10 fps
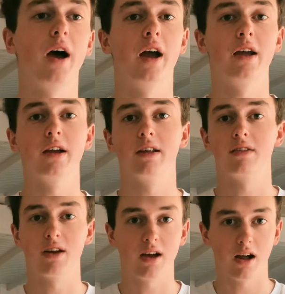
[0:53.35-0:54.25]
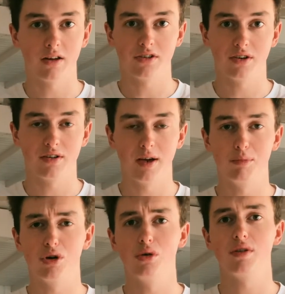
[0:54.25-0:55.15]
by a psychologist
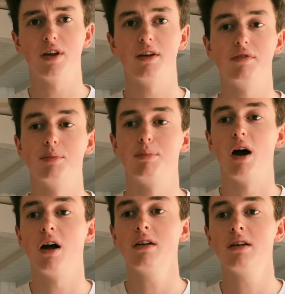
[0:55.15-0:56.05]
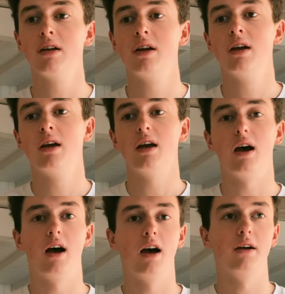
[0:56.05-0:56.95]
named Gustave Le Bon.
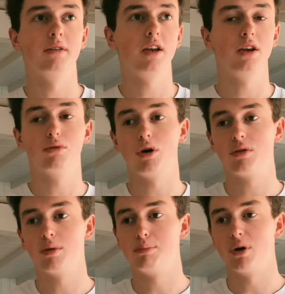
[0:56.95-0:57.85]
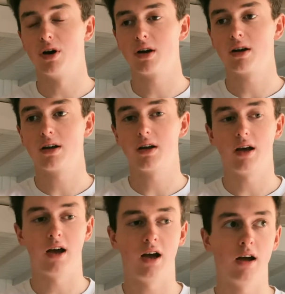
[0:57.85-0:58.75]
He wrote the book
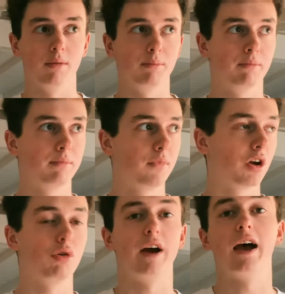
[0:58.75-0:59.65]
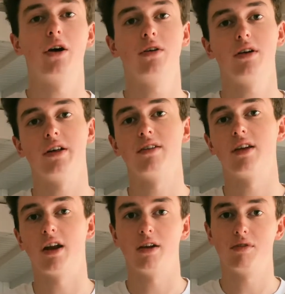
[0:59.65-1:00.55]
The Crowd, A
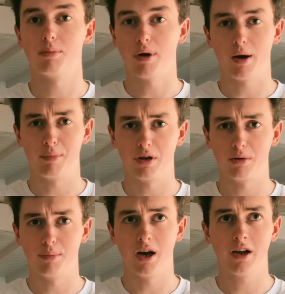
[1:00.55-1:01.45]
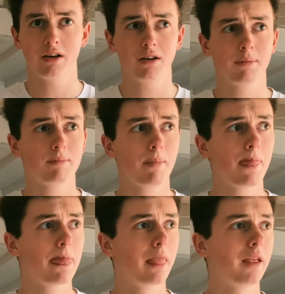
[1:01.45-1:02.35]
Study of the Popular Mind,
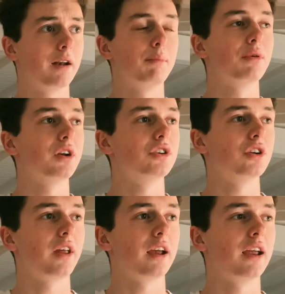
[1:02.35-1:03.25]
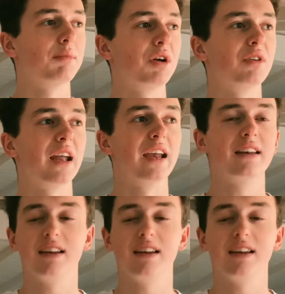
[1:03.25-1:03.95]
and I'm pretty sure that came out in